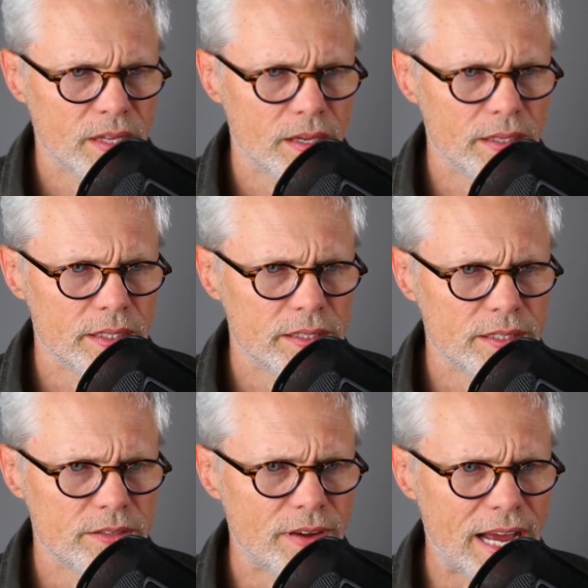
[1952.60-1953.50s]
And he
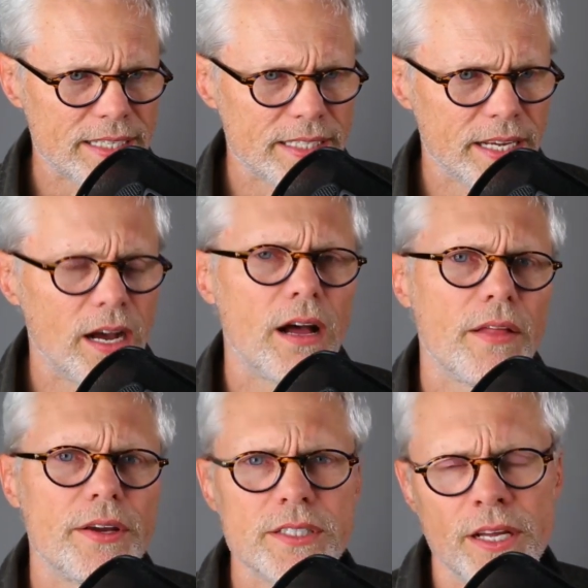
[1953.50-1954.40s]
says, fasting. Oh,
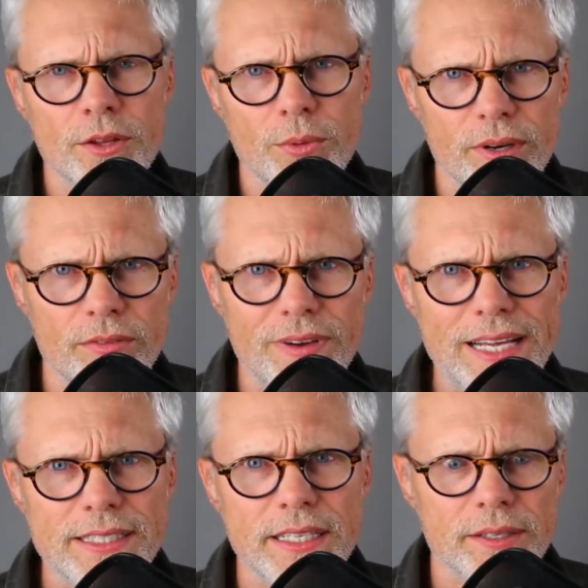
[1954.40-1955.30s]
there's another one
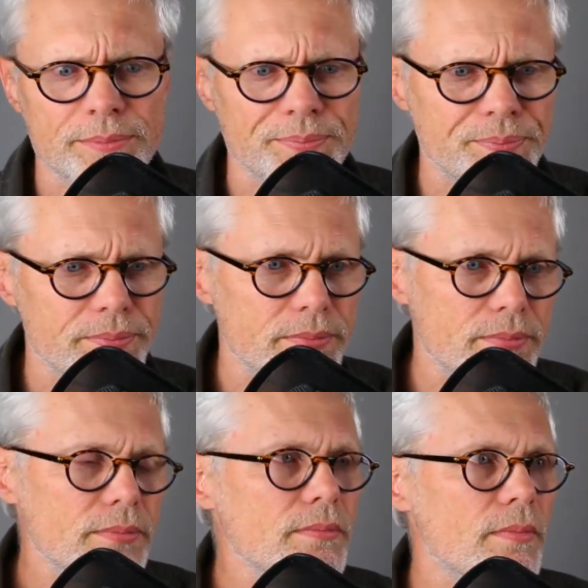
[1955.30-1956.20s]
fasting.
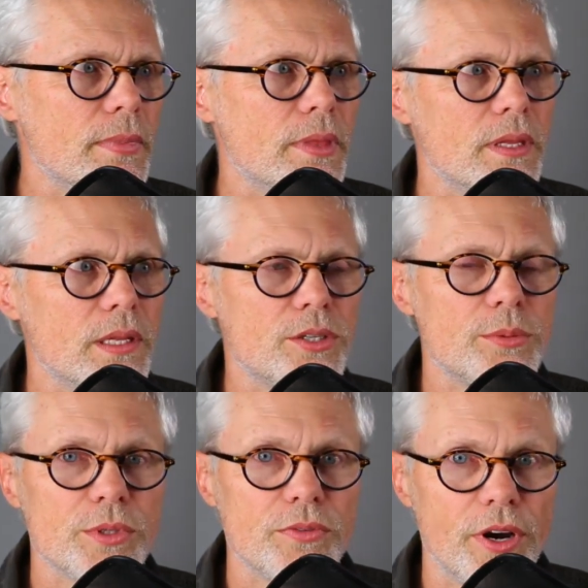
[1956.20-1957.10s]
In
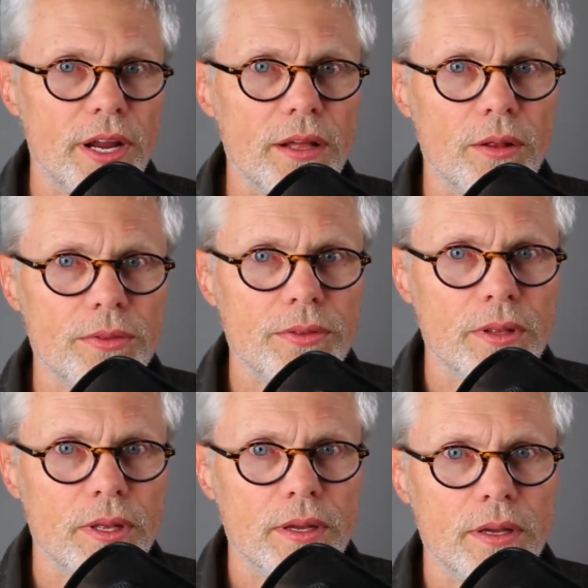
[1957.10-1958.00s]
terms of your health,
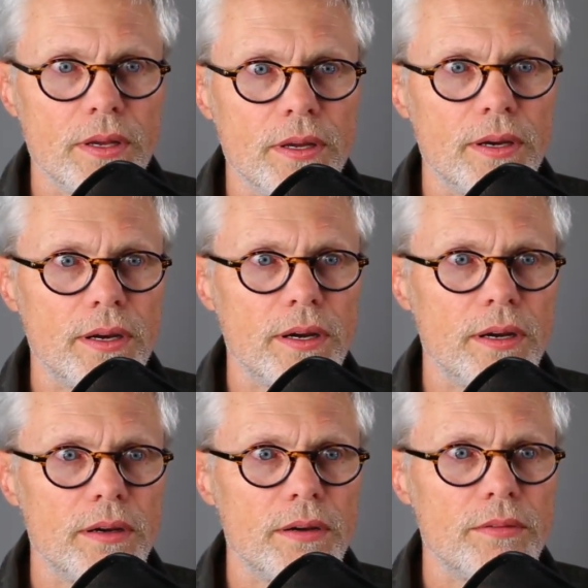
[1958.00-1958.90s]

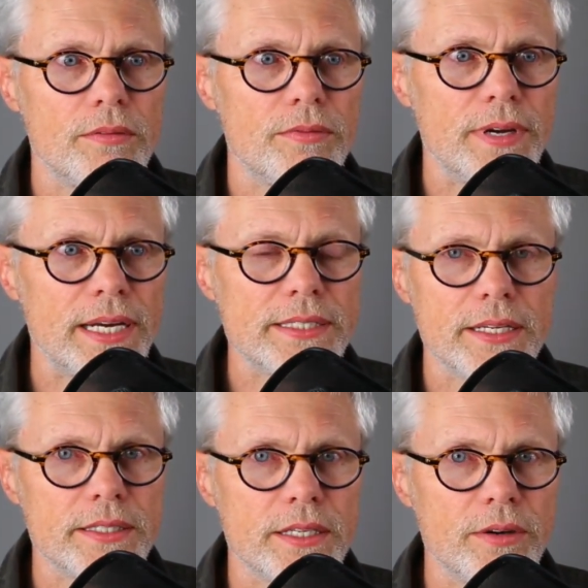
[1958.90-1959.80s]
uh,
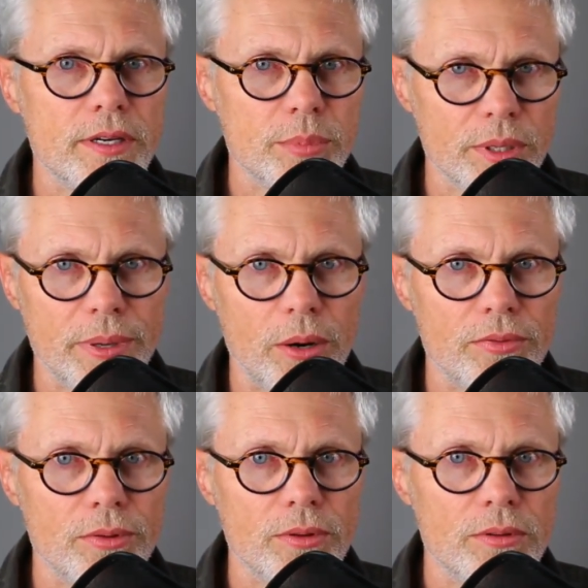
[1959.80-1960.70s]
fasting is incredibly
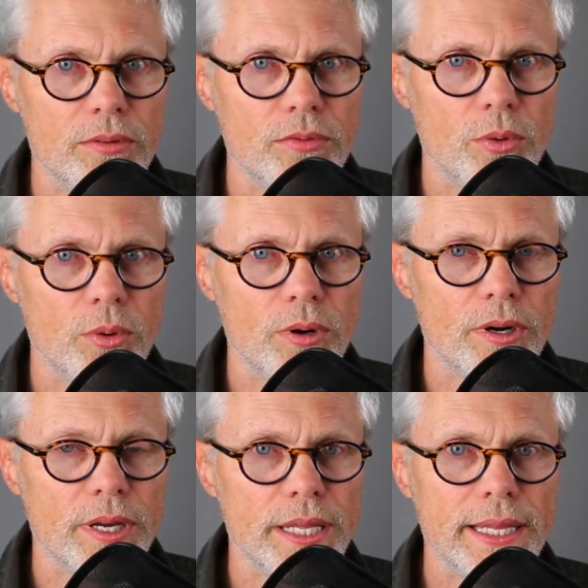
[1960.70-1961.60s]
powerful
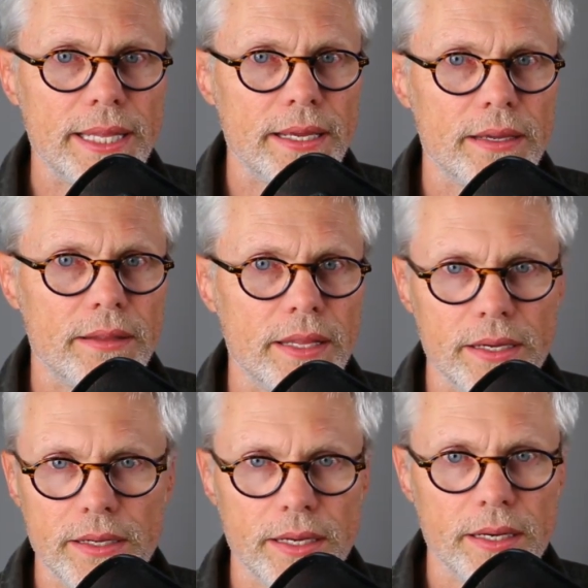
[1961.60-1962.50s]
for healing
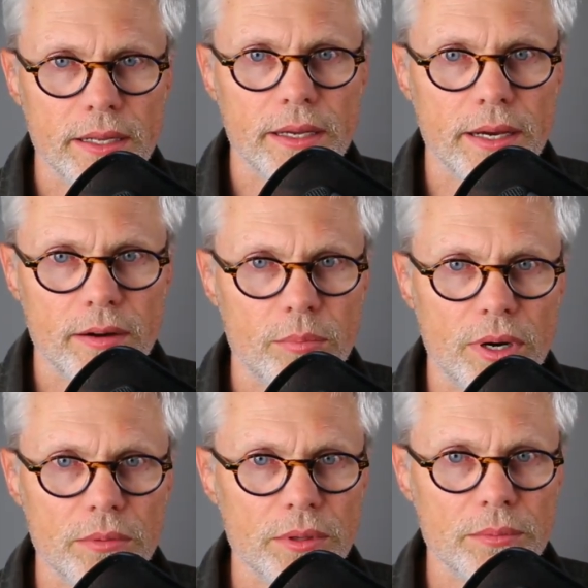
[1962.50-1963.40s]
thing, any kind of
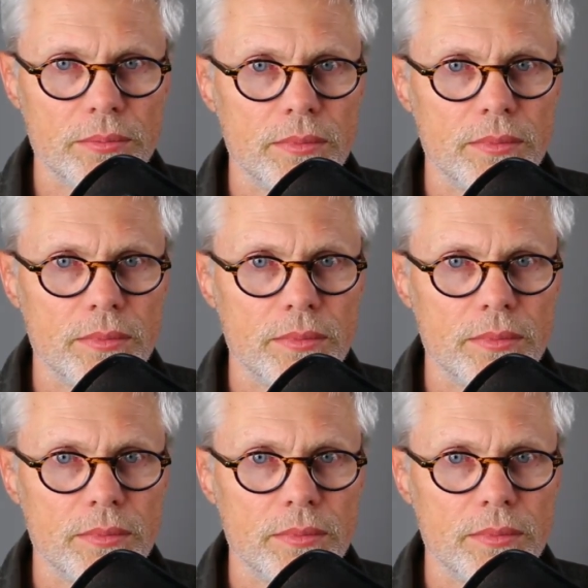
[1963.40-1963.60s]
problem.